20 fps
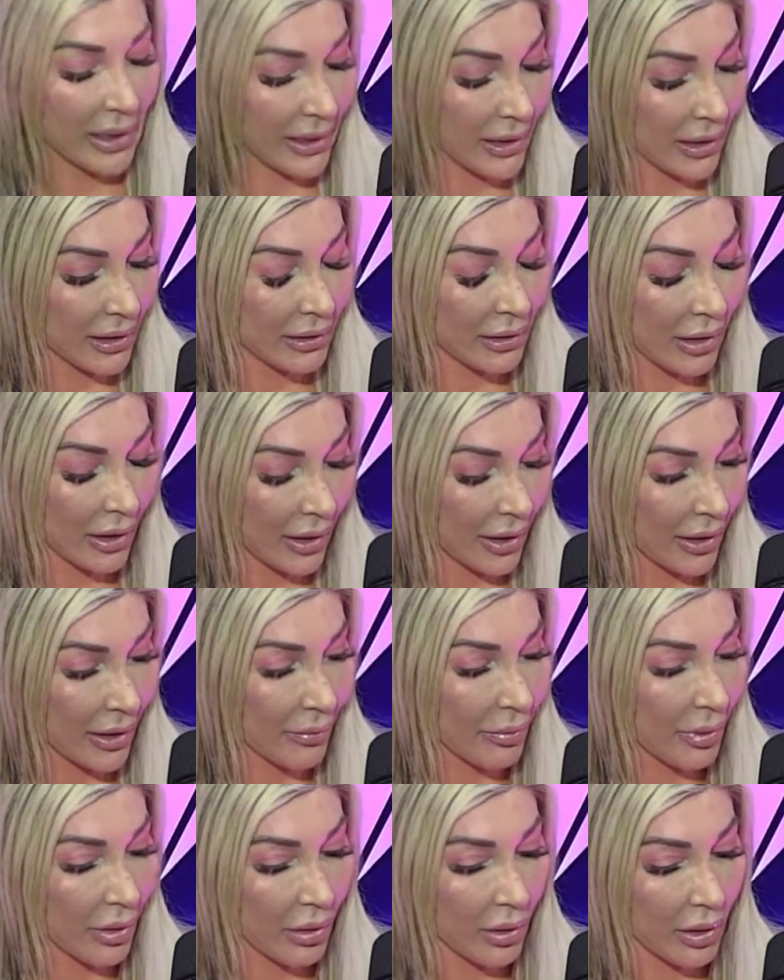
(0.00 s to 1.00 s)
the
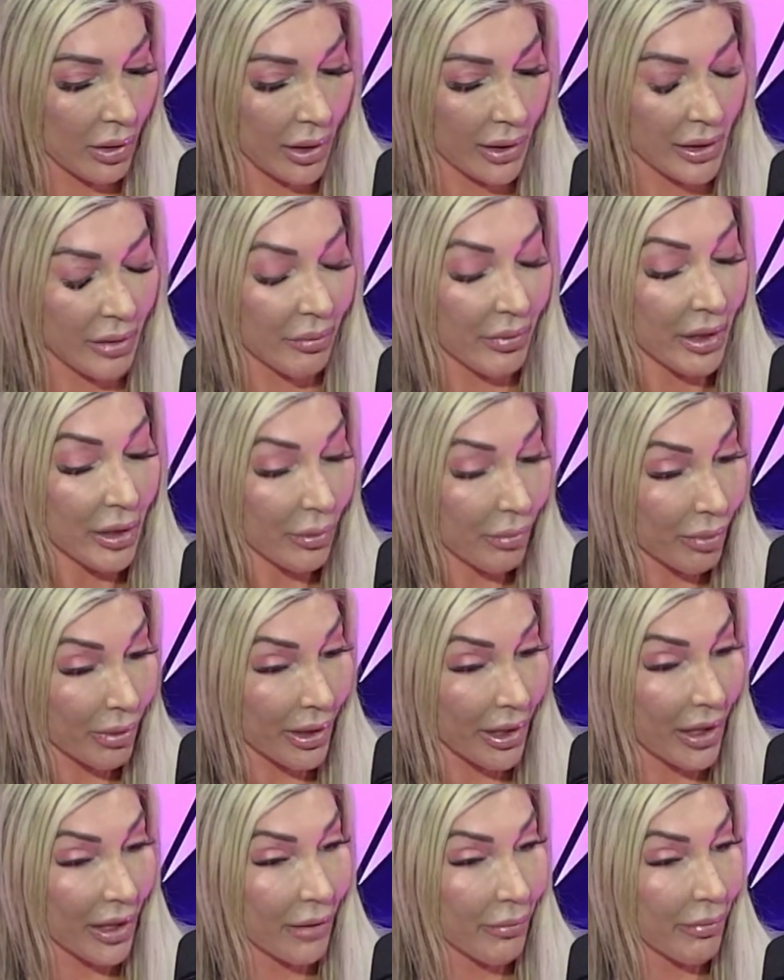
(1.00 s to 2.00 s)
club and the meal
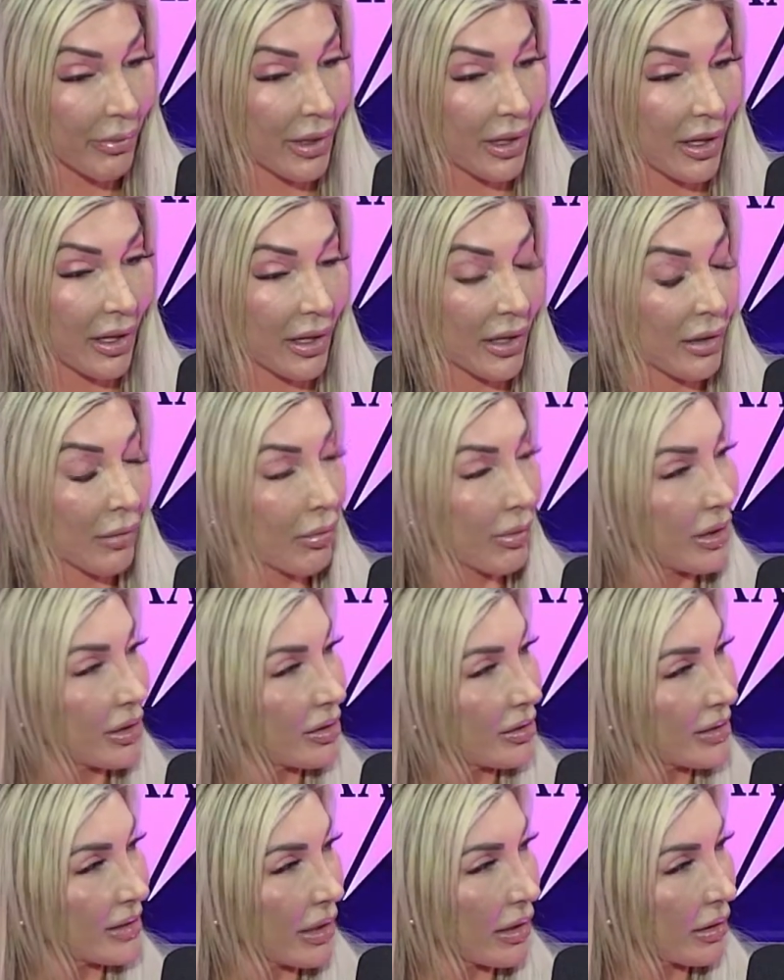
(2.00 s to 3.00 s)
prep and what did
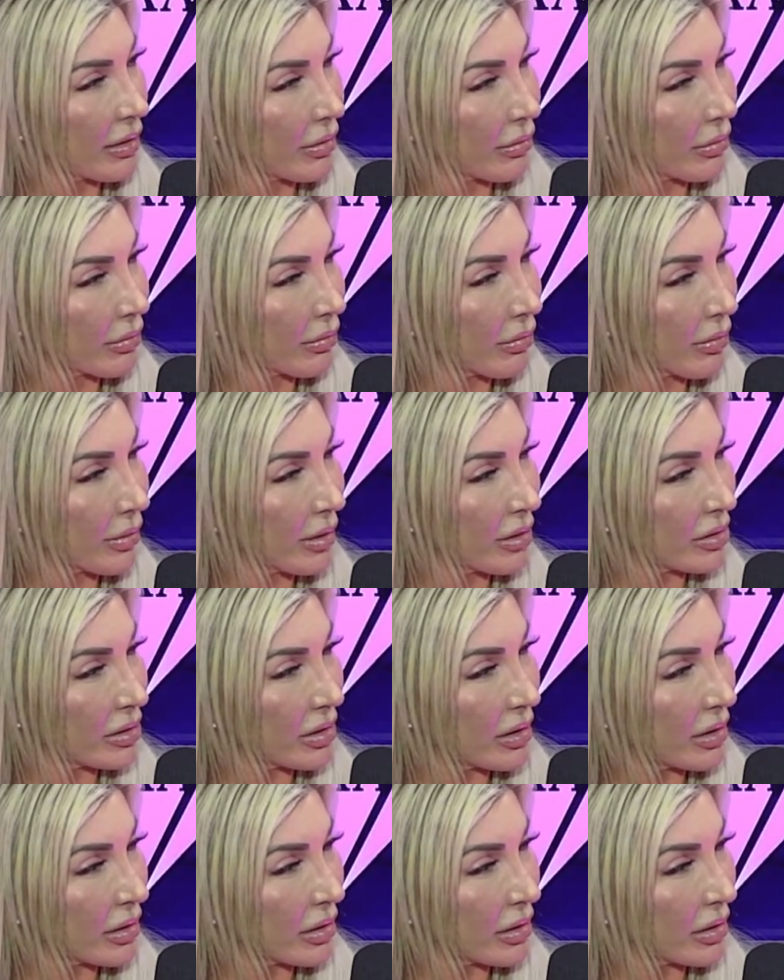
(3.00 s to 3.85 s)
you say? What else you did?